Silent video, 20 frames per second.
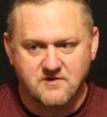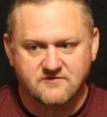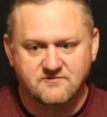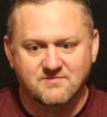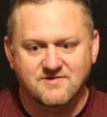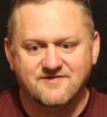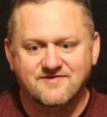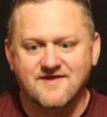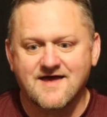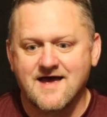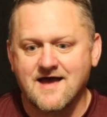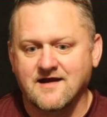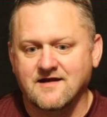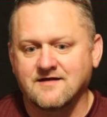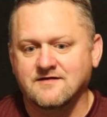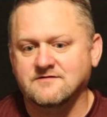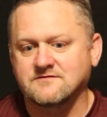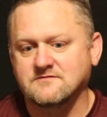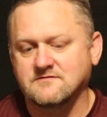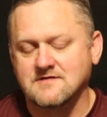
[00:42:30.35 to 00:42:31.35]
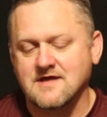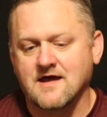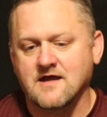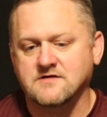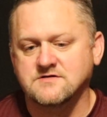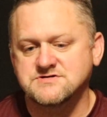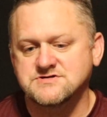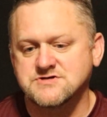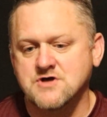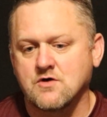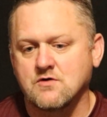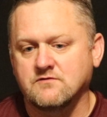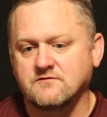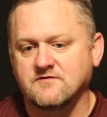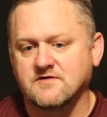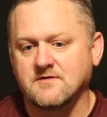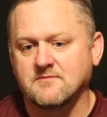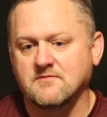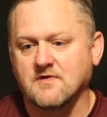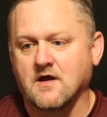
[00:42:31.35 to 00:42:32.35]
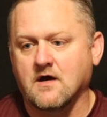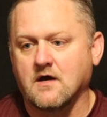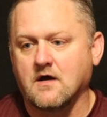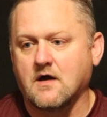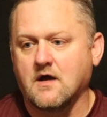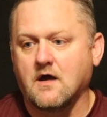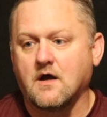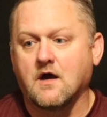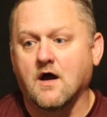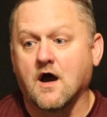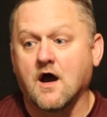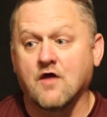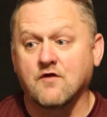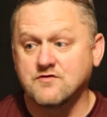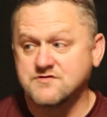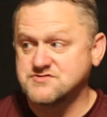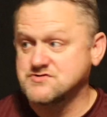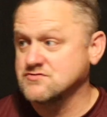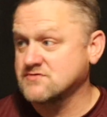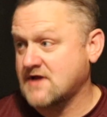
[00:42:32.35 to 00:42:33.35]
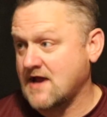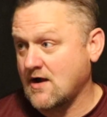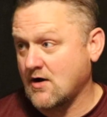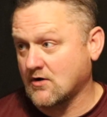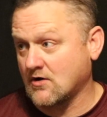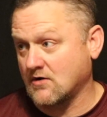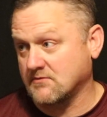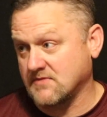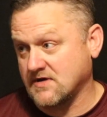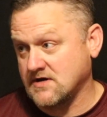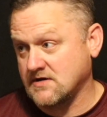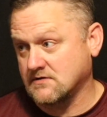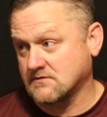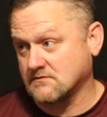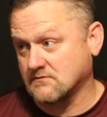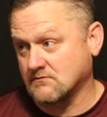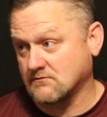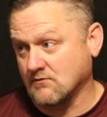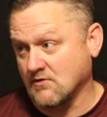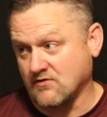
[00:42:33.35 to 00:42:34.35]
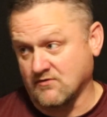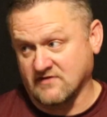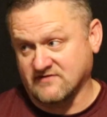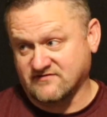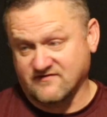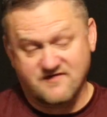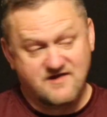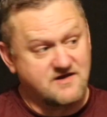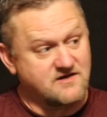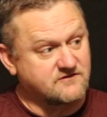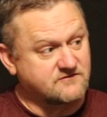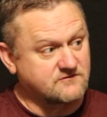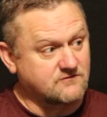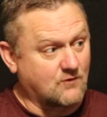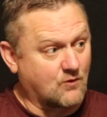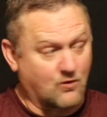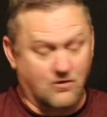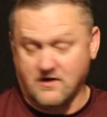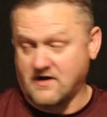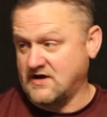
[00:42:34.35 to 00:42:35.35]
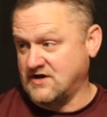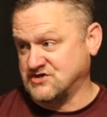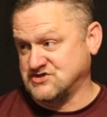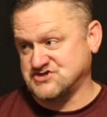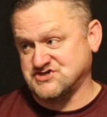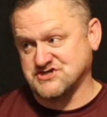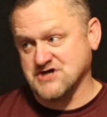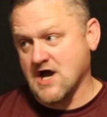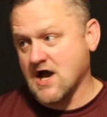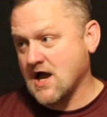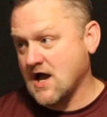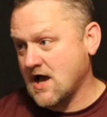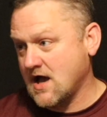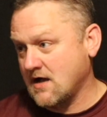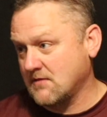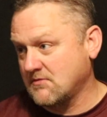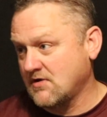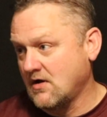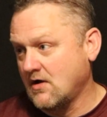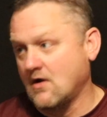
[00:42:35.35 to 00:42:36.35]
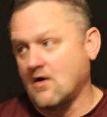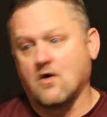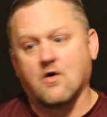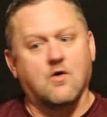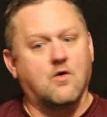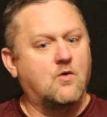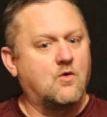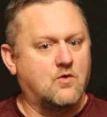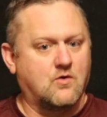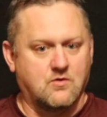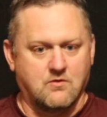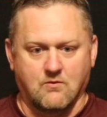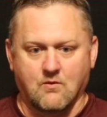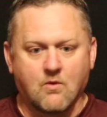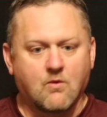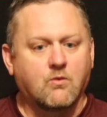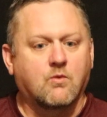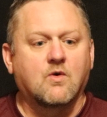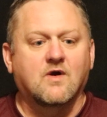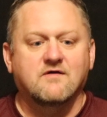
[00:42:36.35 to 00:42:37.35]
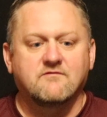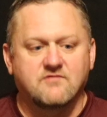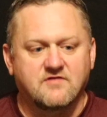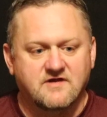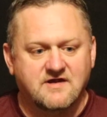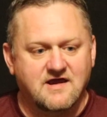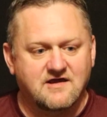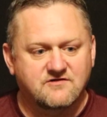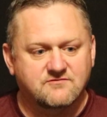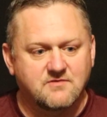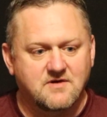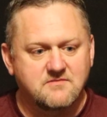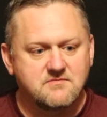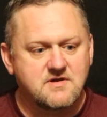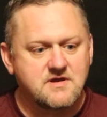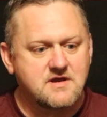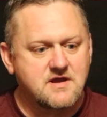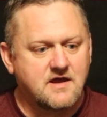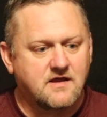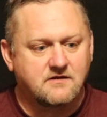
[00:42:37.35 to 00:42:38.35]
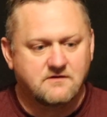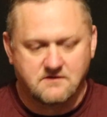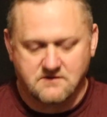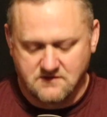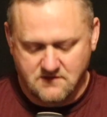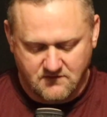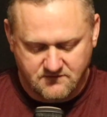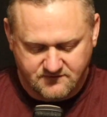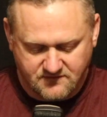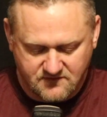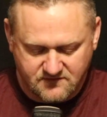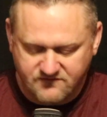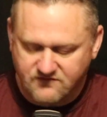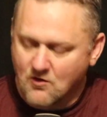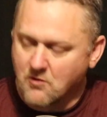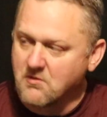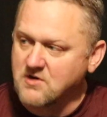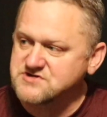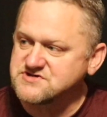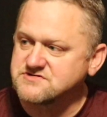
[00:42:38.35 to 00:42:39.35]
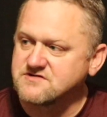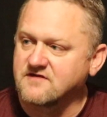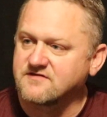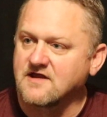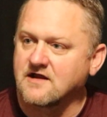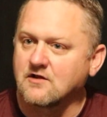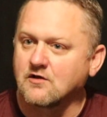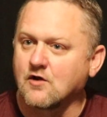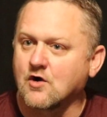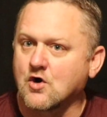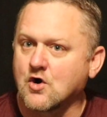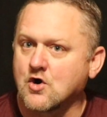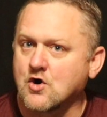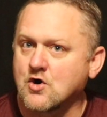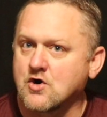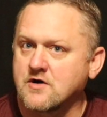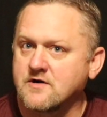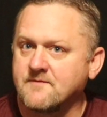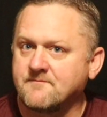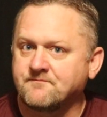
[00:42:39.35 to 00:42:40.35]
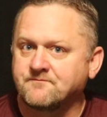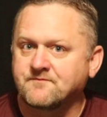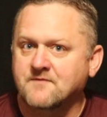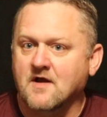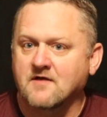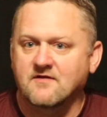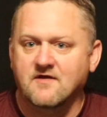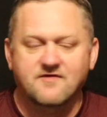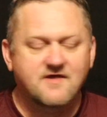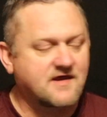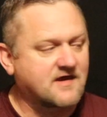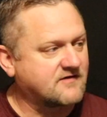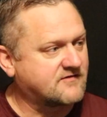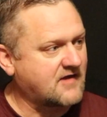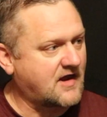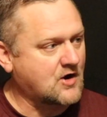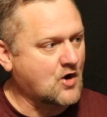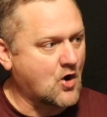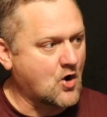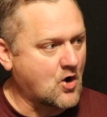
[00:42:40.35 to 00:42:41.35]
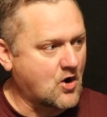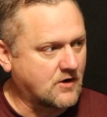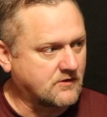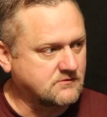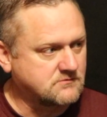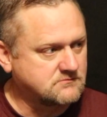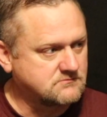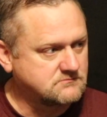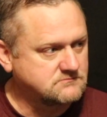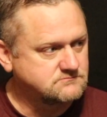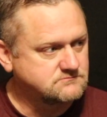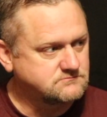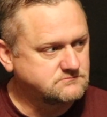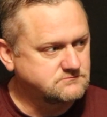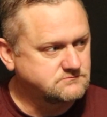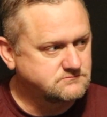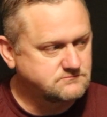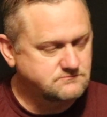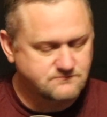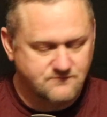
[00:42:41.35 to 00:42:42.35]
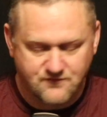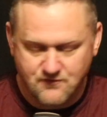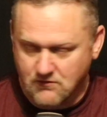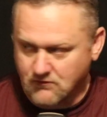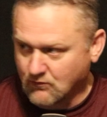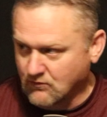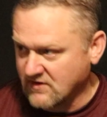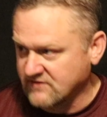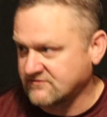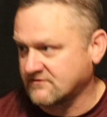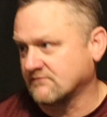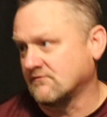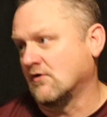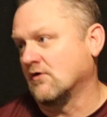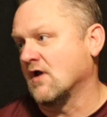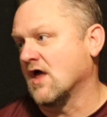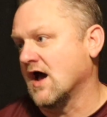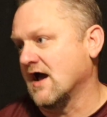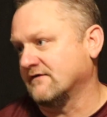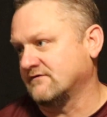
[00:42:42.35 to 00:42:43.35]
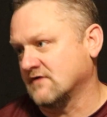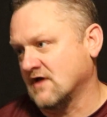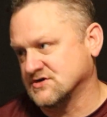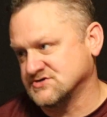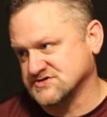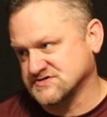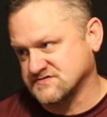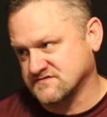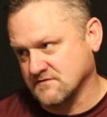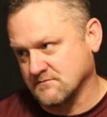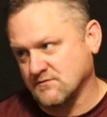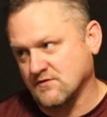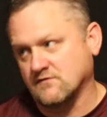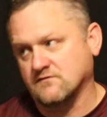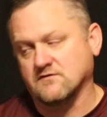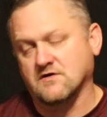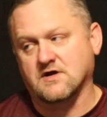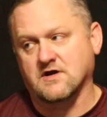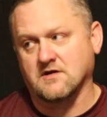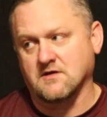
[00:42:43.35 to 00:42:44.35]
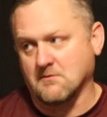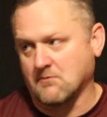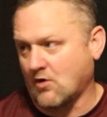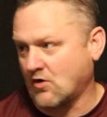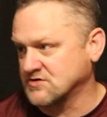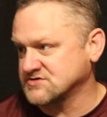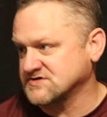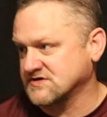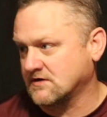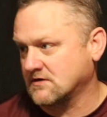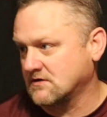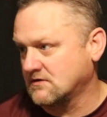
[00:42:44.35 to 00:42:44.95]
But that shows them that others do count on me, whether it's this or in a job or whatever the case may be. There's just so much that they learn that they can take on through the rest of their lives, not just the music and the marching.